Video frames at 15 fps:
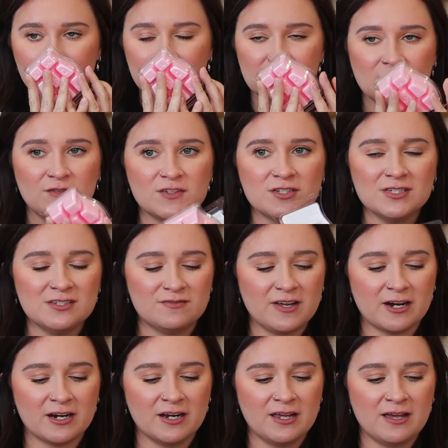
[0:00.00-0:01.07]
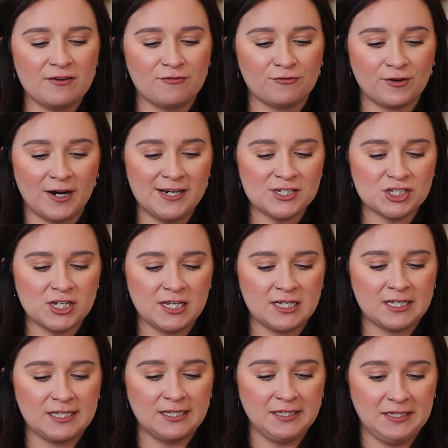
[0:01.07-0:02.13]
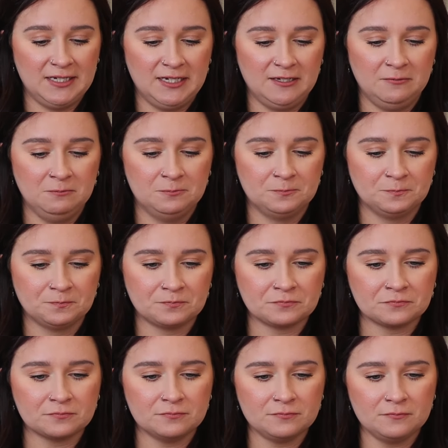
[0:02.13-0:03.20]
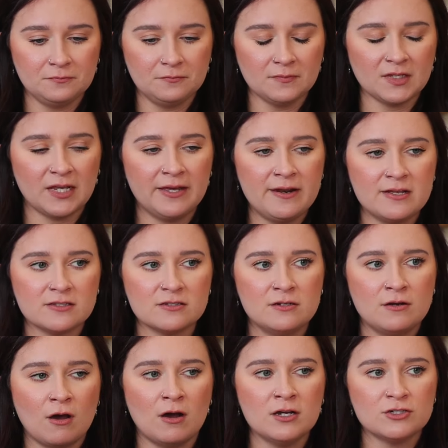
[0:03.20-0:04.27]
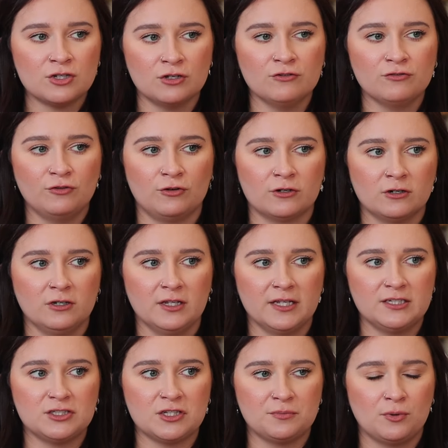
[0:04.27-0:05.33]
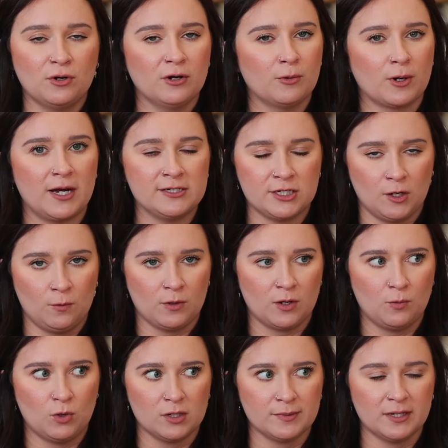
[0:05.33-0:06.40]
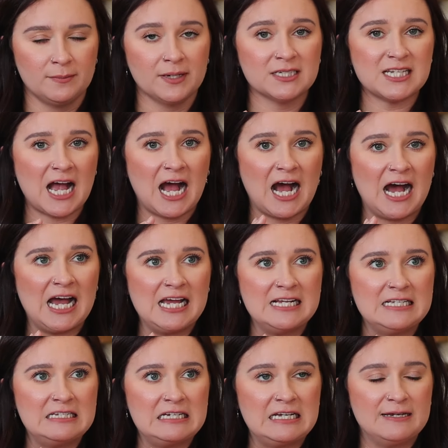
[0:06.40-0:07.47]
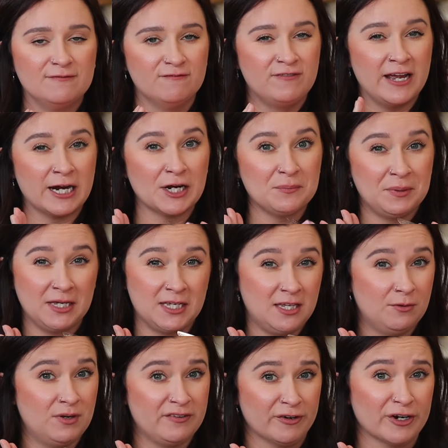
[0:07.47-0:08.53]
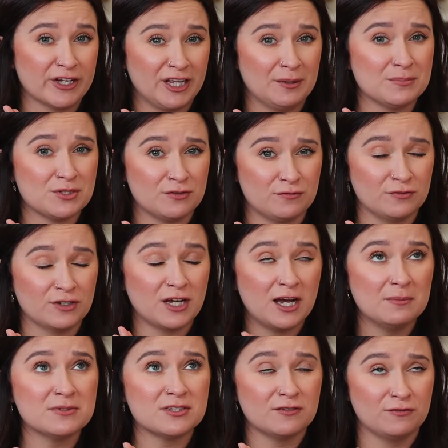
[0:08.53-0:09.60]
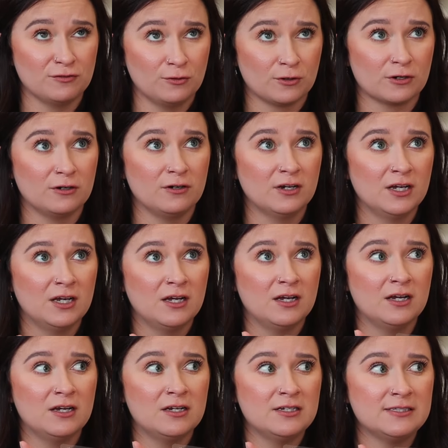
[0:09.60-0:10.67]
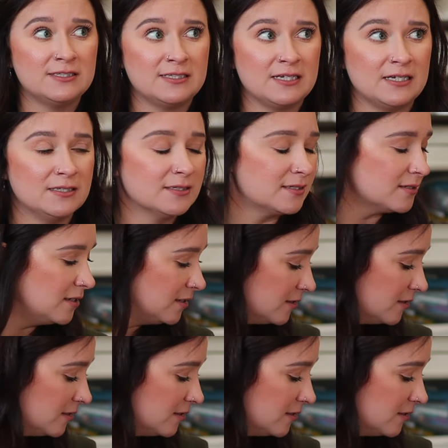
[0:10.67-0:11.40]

So this is very fresh and clean, and it's not too florally to the point where I don't want to warm it because I am very picky whenever it comes to comes to floral scents.